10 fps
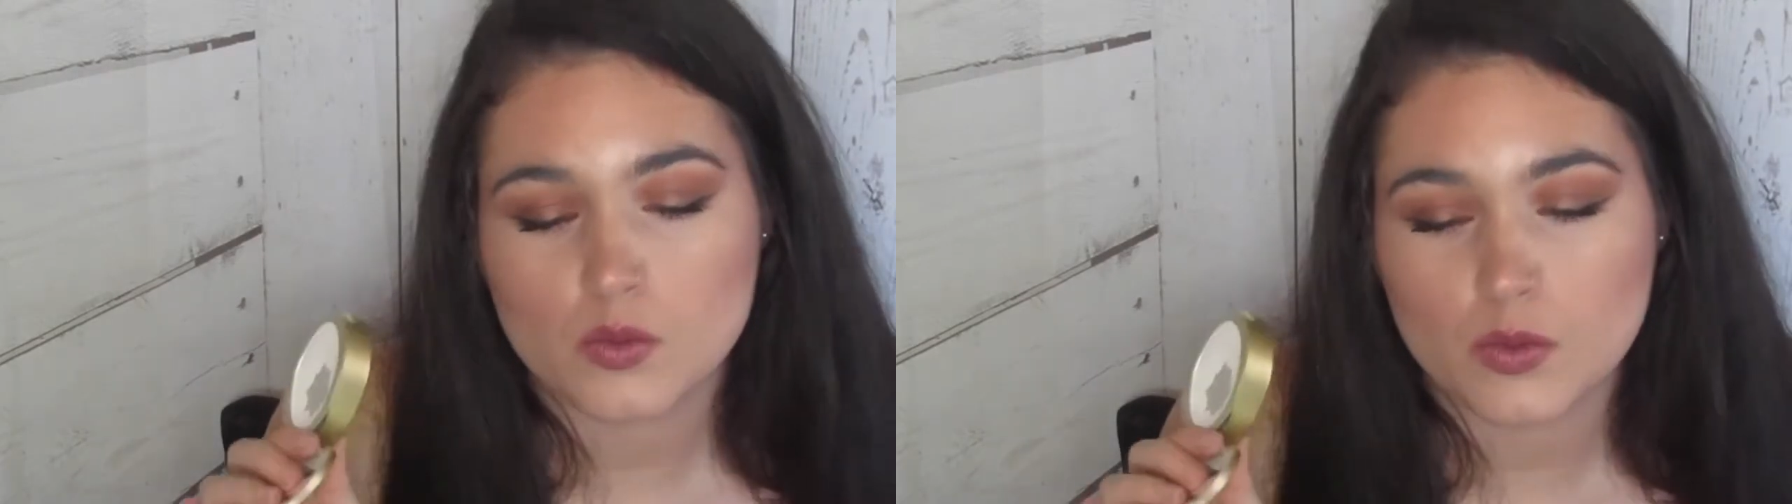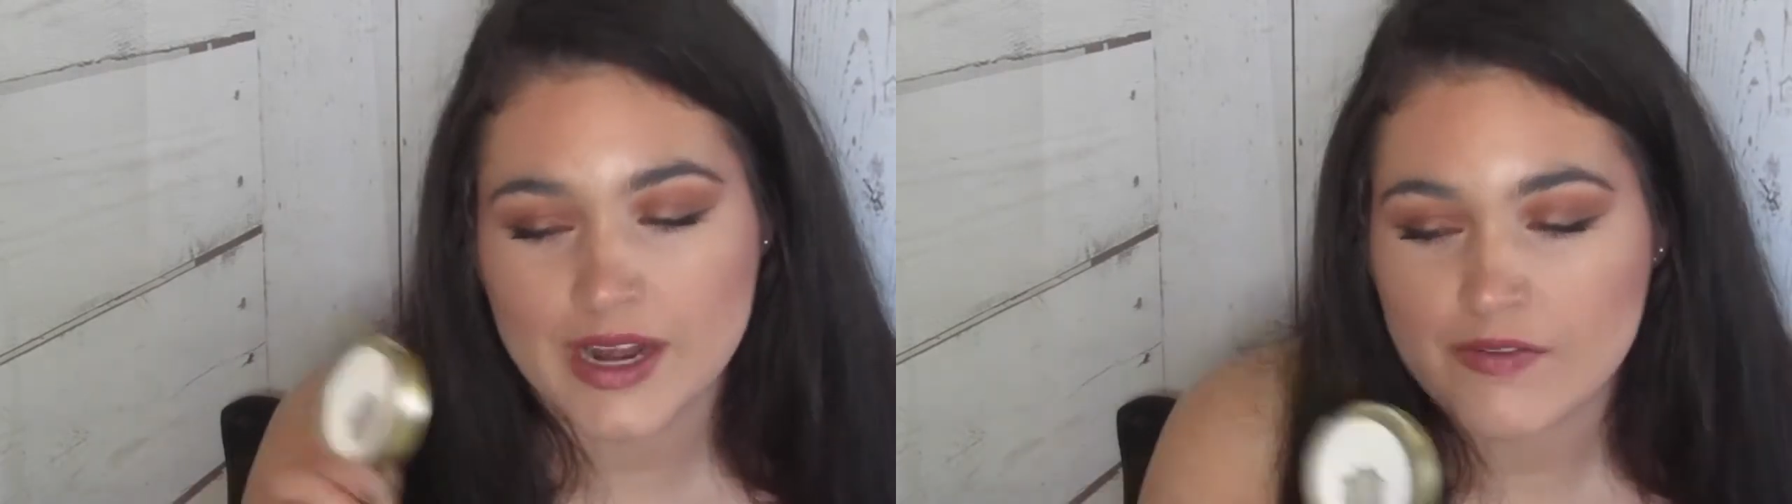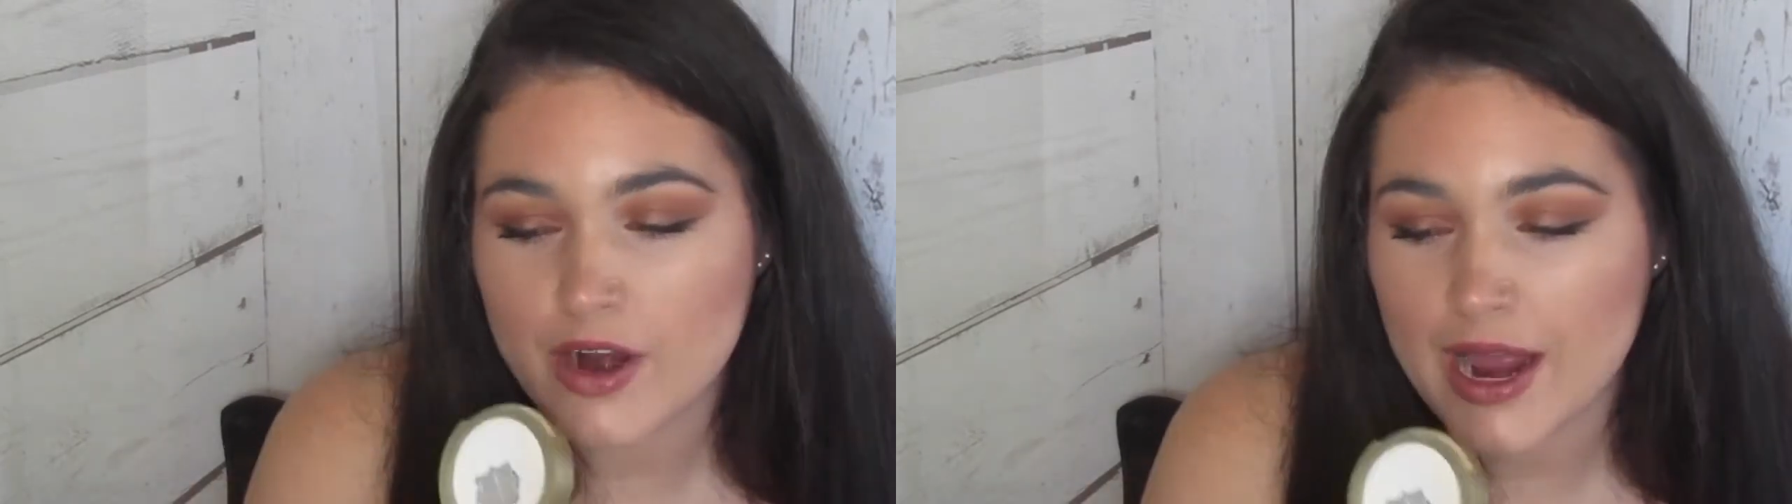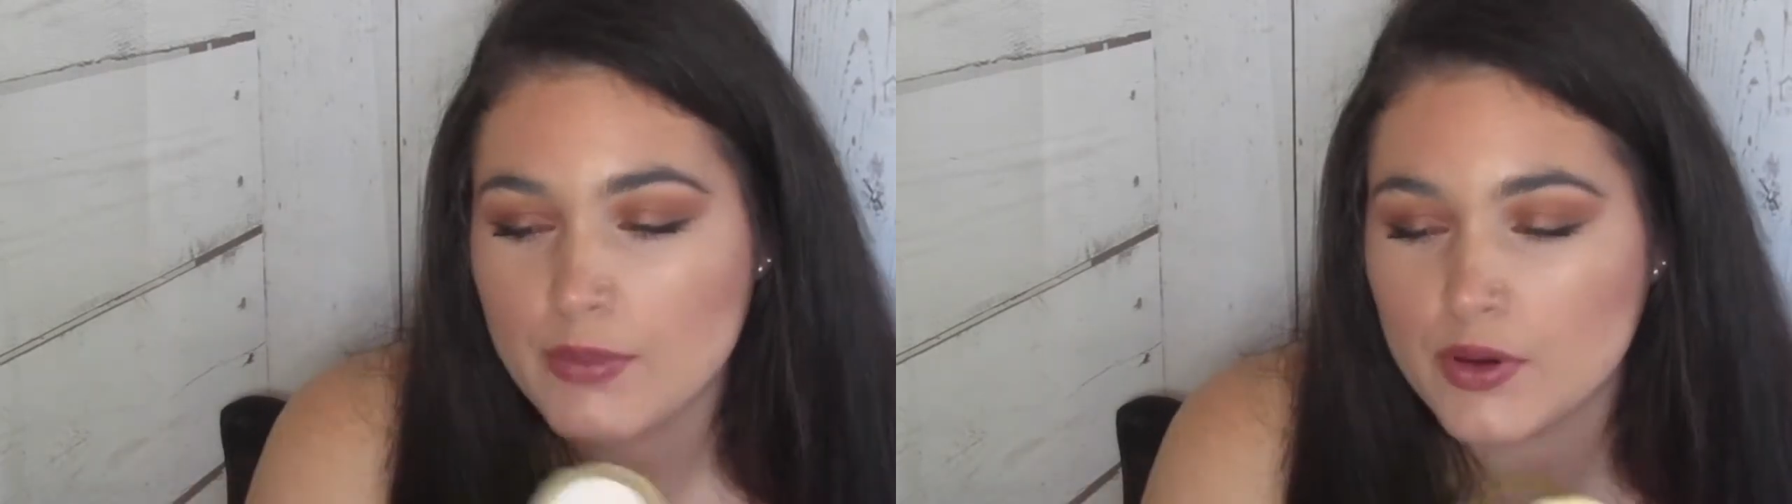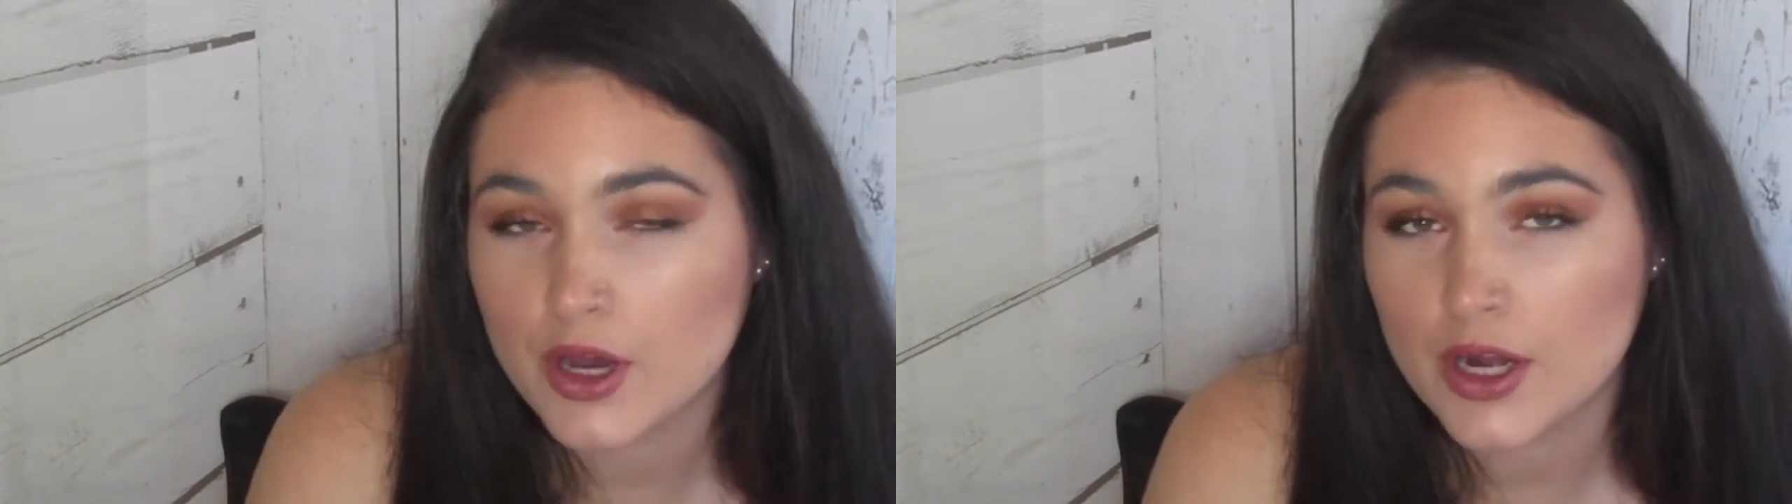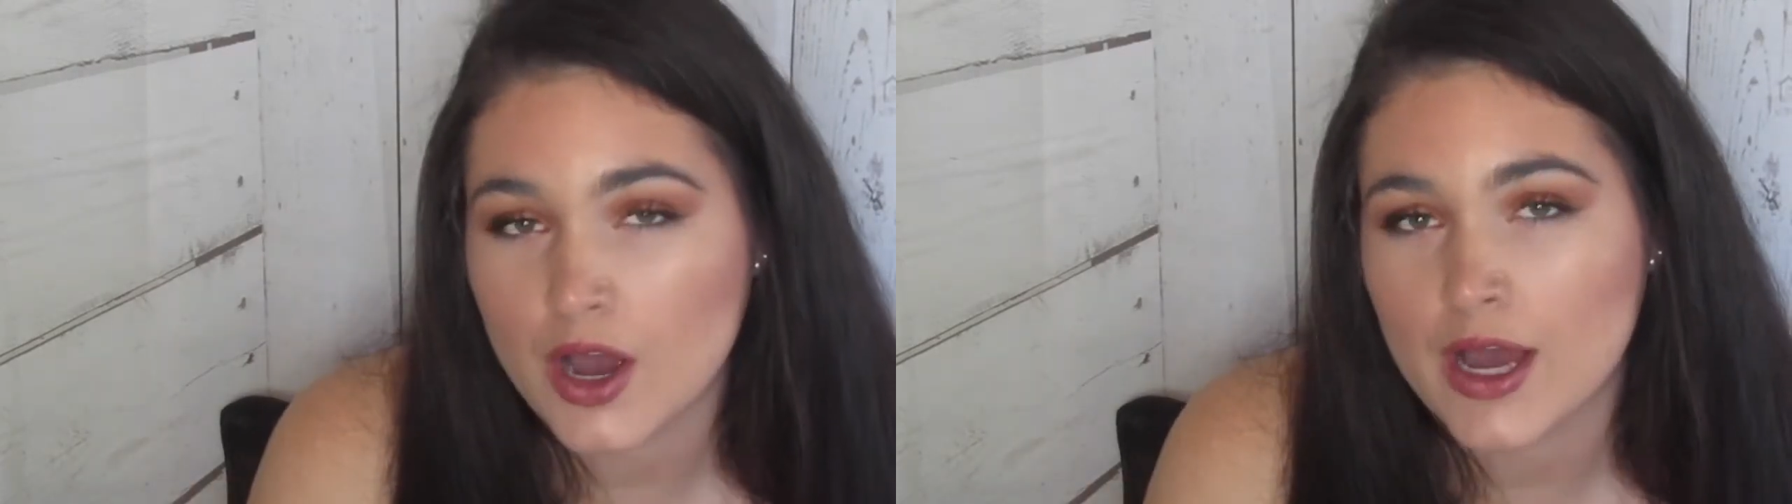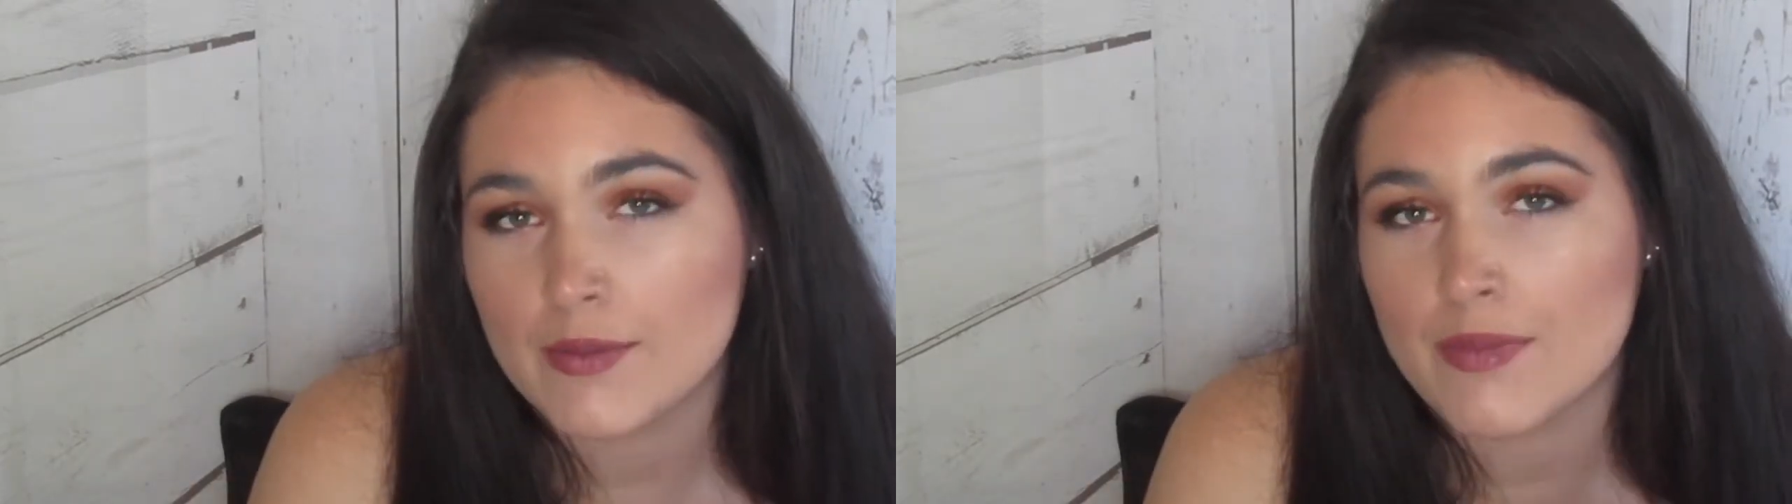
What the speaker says: whenever I put on